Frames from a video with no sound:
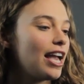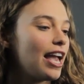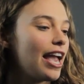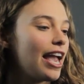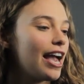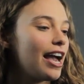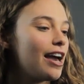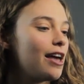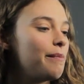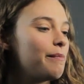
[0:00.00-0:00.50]

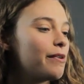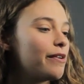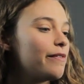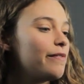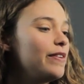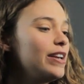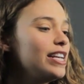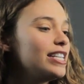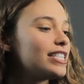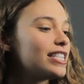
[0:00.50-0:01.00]
And we're
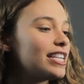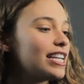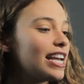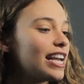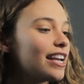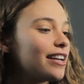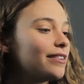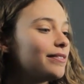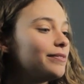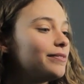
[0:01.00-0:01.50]

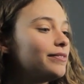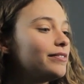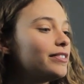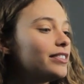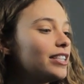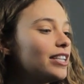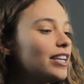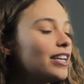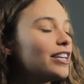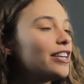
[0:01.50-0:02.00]
reasoning
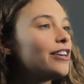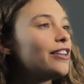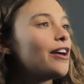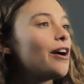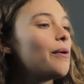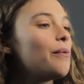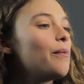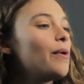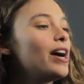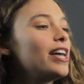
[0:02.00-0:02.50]
you
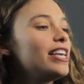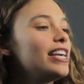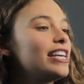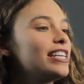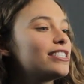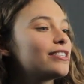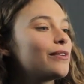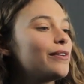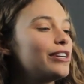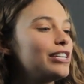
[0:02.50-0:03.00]
know, what
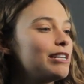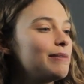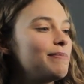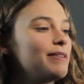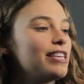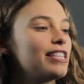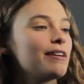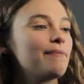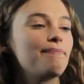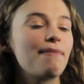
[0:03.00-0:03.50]
is going to
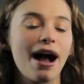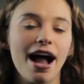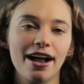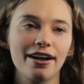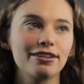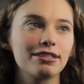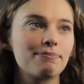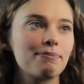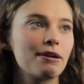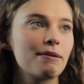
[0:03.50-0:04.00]
be the
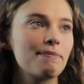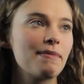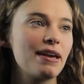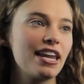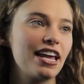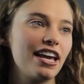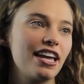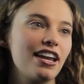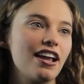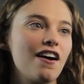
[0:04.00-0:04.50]
miles per
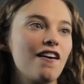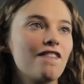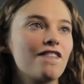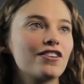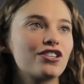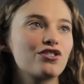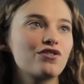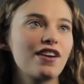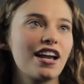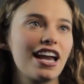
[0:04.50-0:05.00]
minute of a
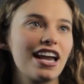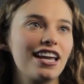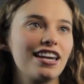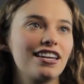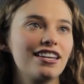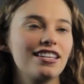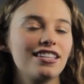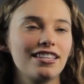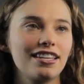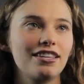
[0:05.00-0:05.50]

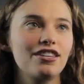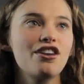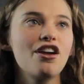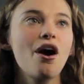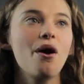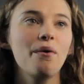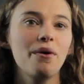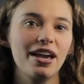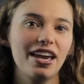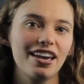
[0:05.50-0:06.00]
train
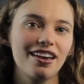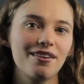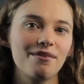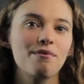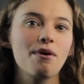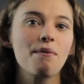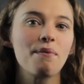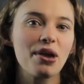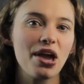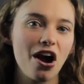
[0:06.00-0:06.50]
knowing
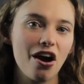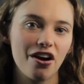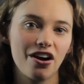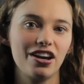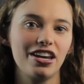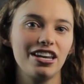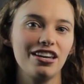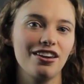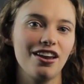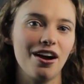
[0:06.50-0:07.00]
what we
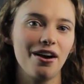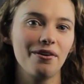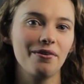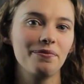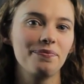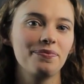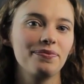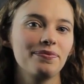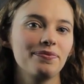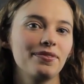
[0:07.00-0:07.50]
already
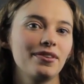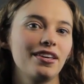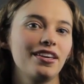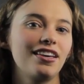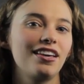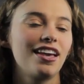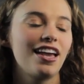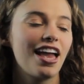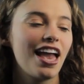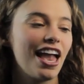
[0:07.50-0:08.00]
know?
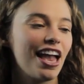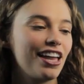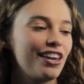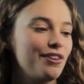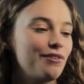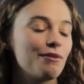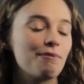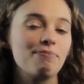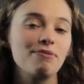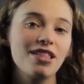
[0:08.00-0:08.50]
And
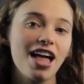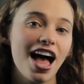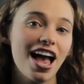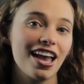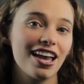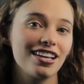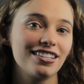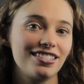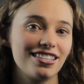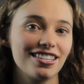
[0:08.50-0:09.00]
you apply
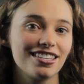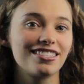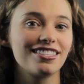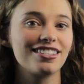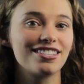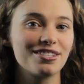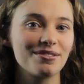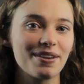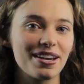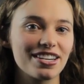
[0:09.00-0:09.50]
it to the
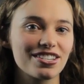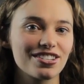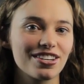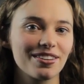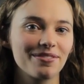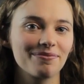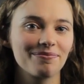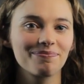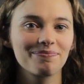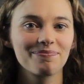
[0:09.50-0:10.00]

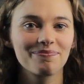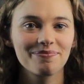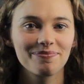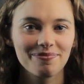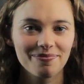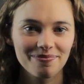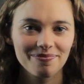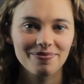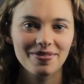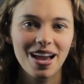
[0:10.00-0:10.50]
situation.
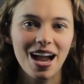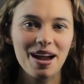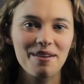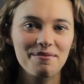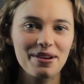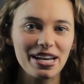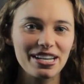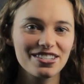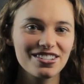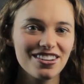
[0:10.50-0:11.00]
I'm
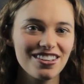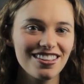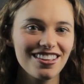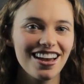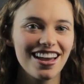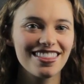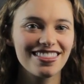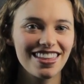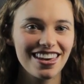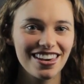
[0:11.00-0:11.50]
Rachel,
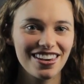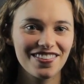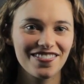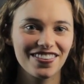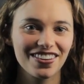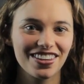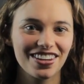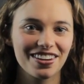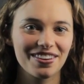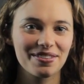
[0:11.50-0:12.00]
and thank you
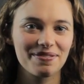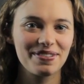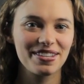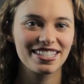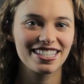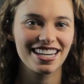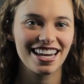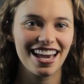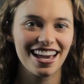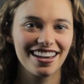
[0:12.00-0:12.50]
for learning with me
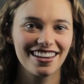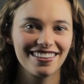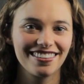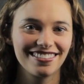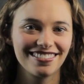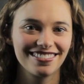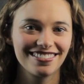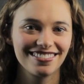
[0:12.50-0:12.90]
today.